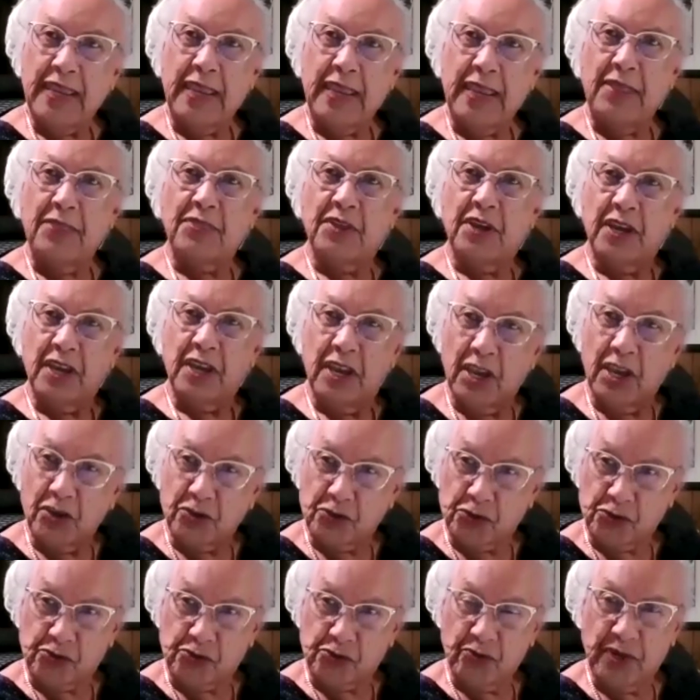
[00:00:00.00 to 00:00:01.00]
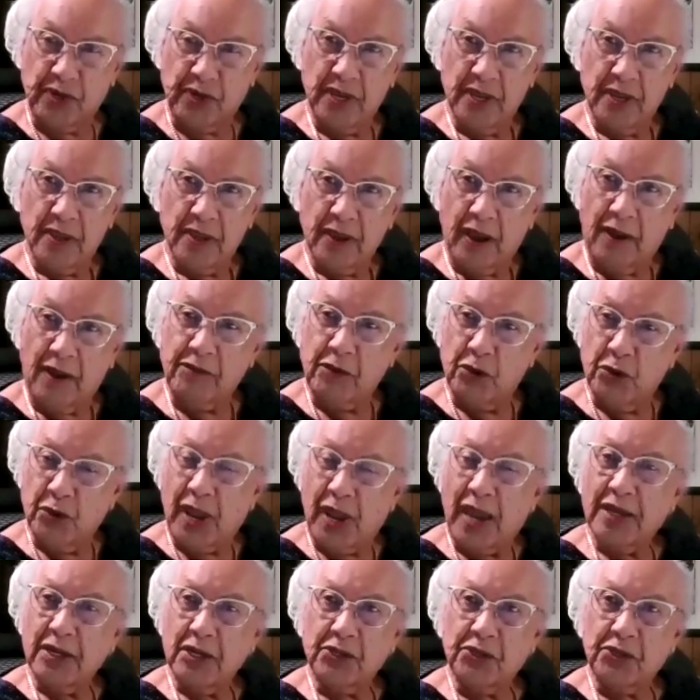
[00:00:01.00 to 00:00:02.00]
in the history of the
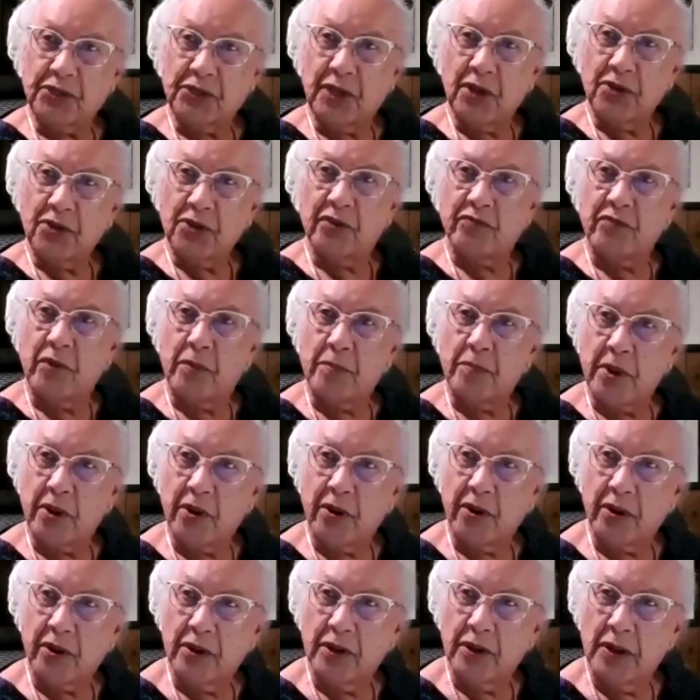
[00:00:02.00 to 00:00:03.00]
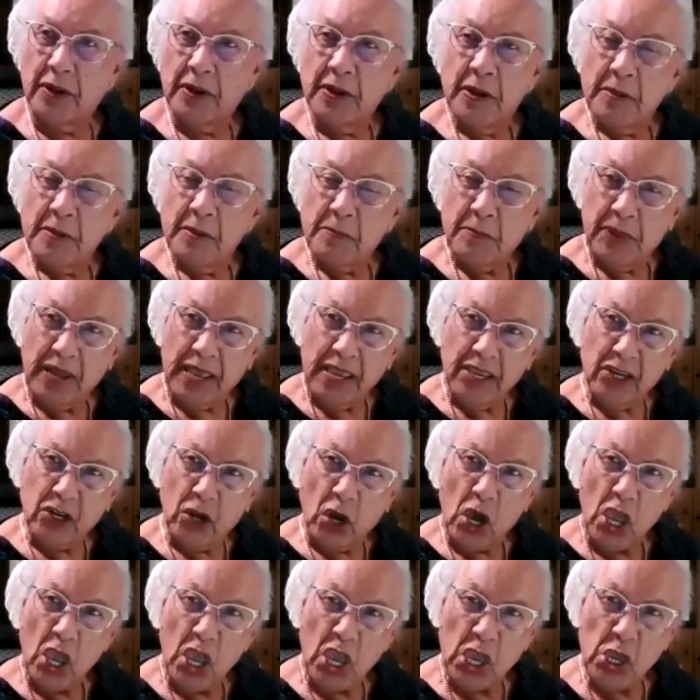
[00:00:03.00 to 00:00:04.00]
United States of America played
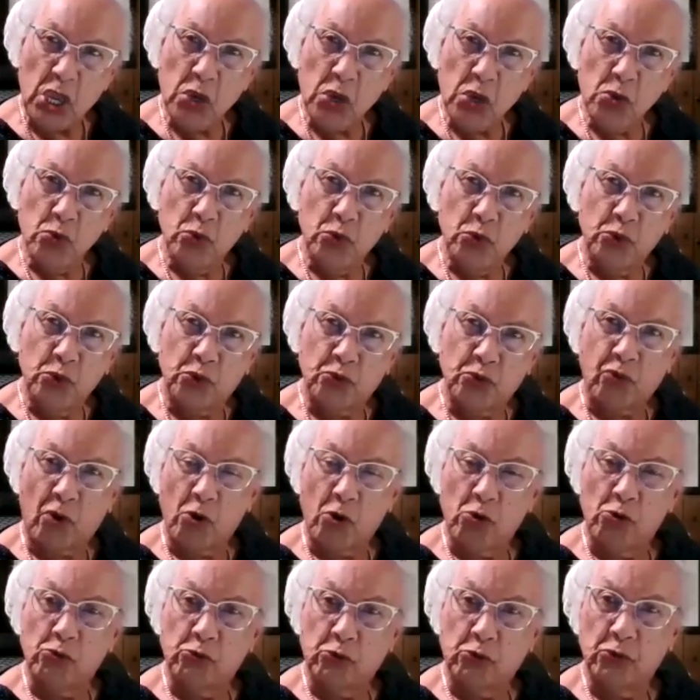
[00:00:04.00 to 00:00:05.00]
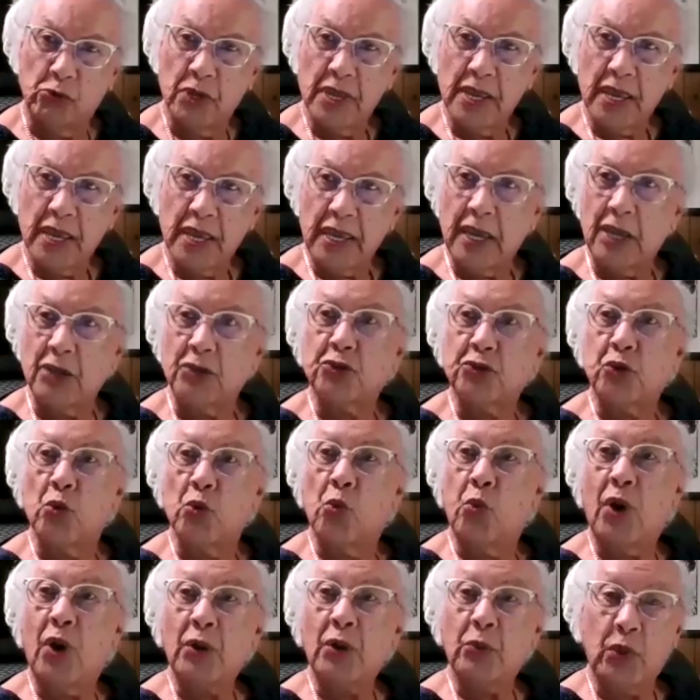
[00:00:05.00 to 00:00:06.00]
a huge role as to
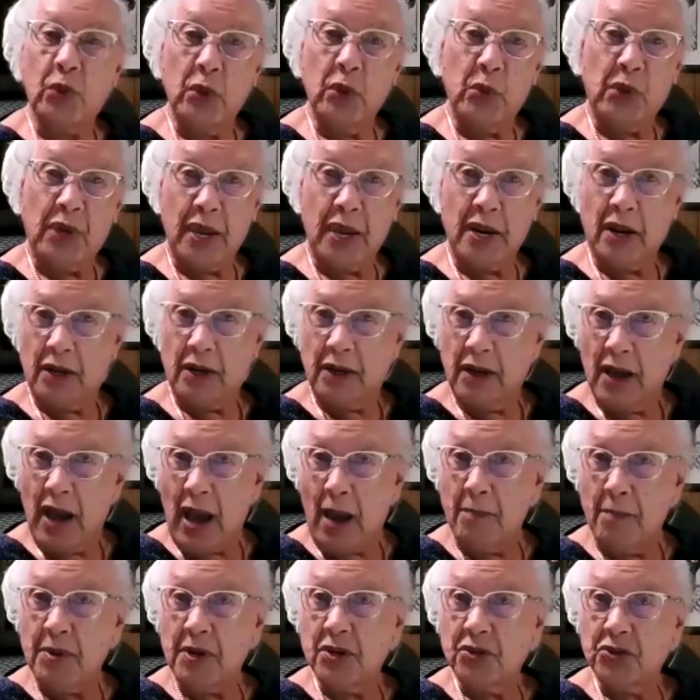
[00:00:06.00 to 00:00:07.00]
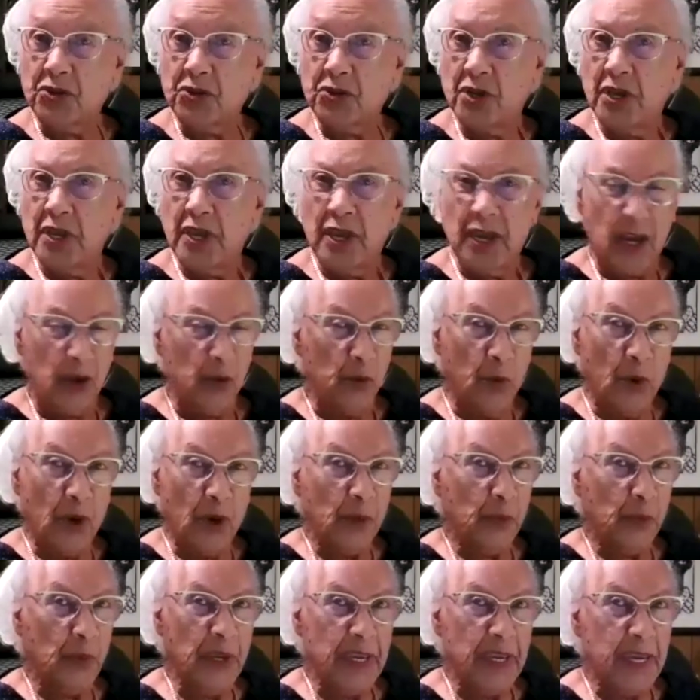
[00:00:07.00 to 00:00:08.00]
what we can accomplish and
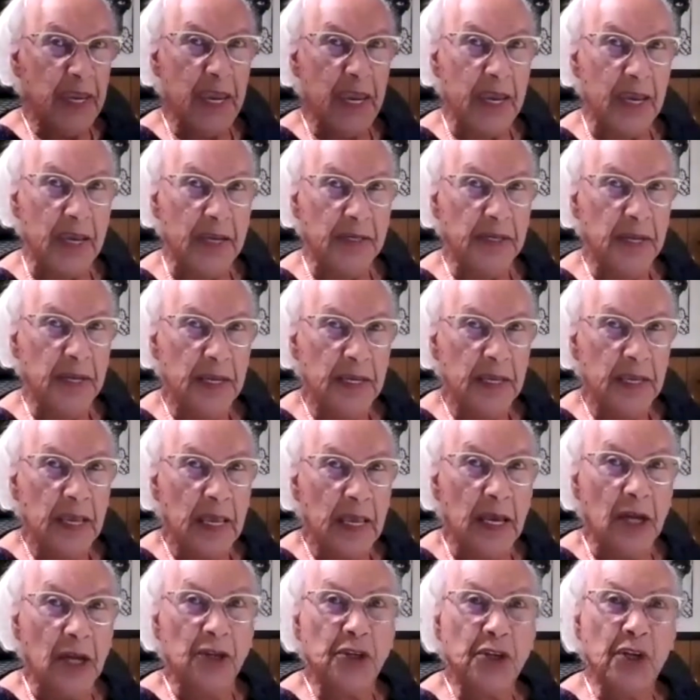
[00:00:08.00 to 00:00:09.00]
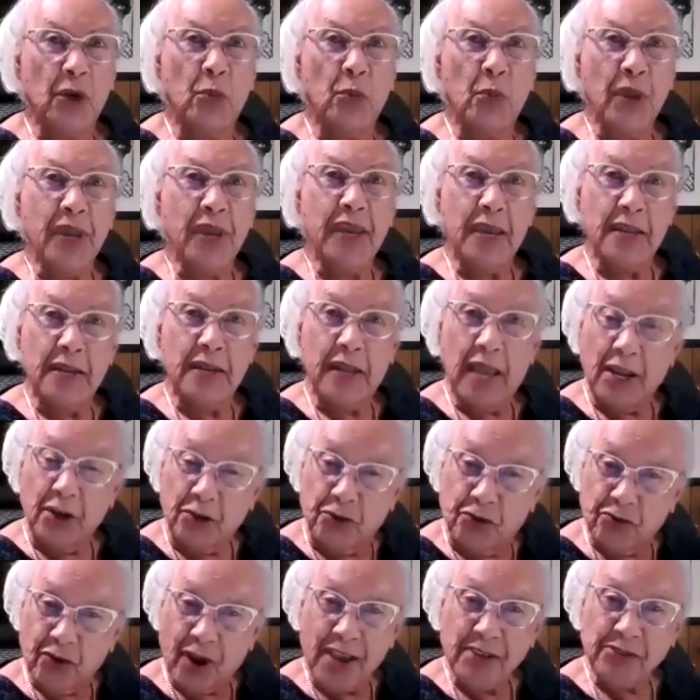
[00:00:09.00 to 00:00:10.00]
what we can't. Until we can
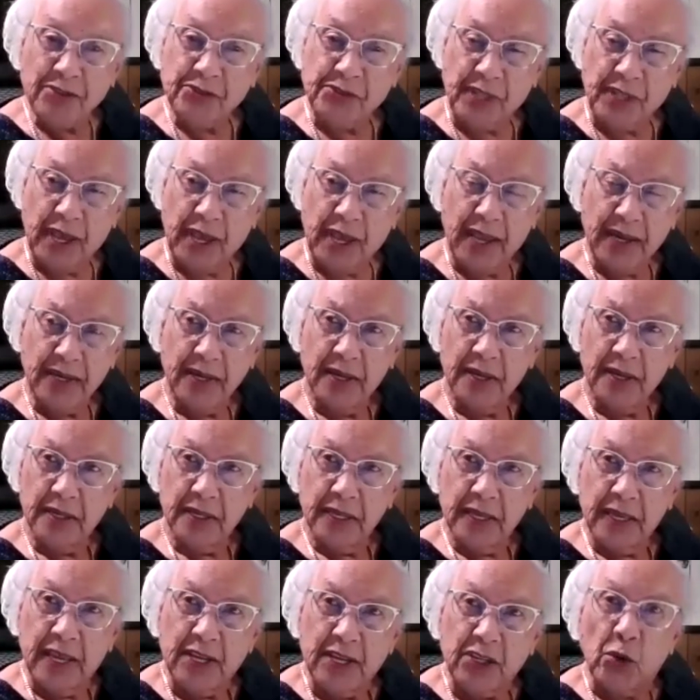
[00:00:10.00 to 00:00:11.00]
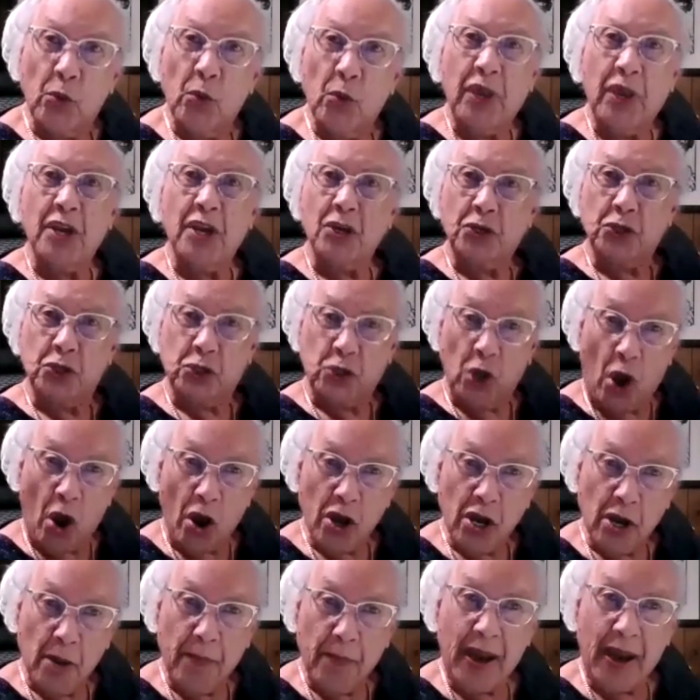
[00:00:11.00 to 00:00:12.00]
address that, until we can
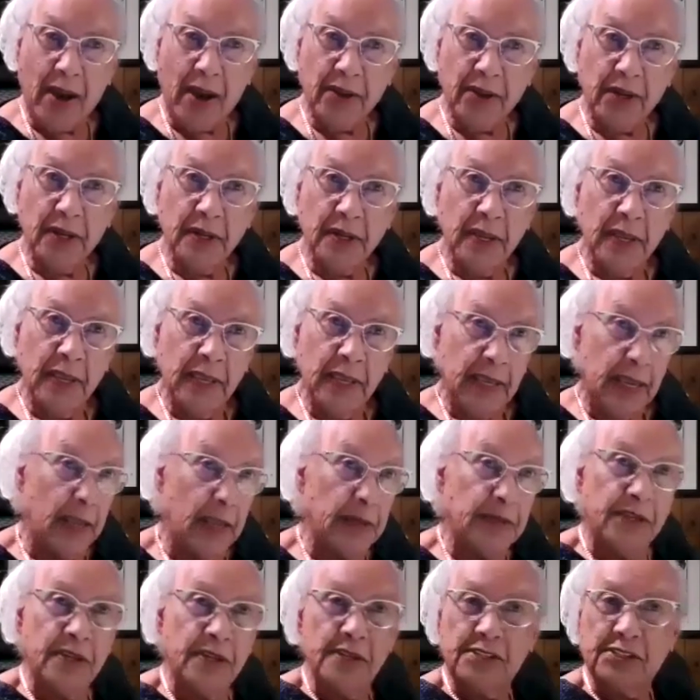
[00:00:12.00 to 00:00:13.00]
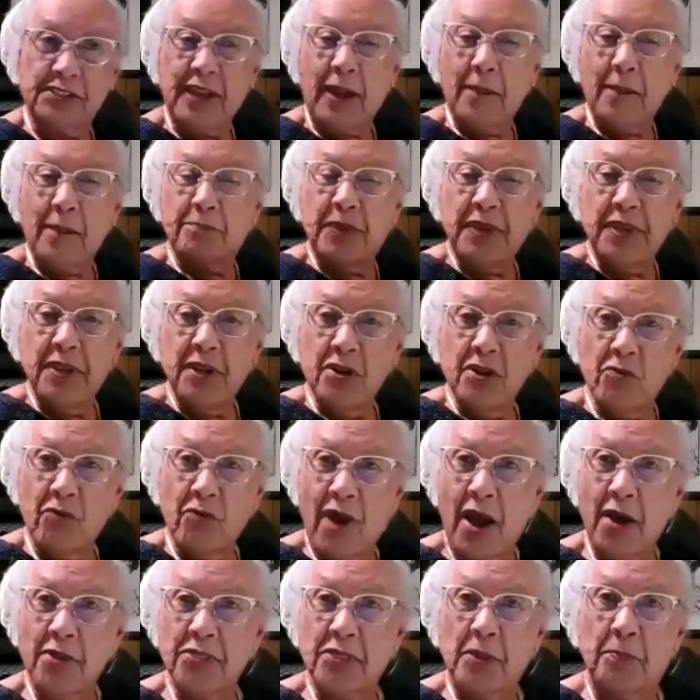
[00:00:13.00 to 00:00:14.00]
talk about it and stop beating
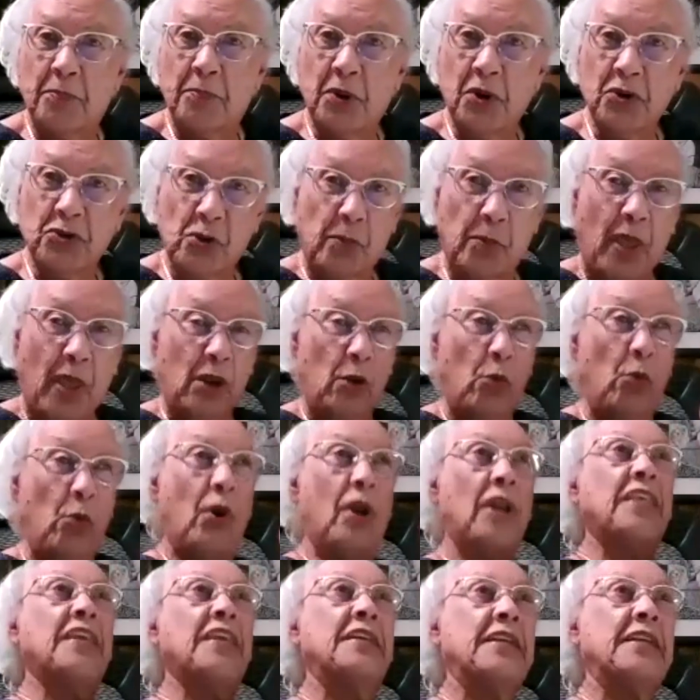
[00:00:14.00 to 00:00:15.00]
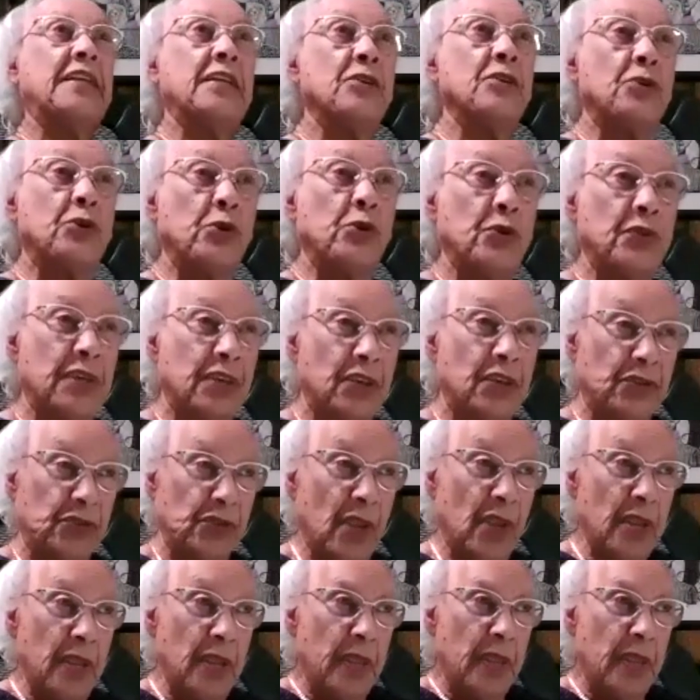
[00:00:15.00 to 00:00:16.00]
around the bush about it. Well, he didn't do this.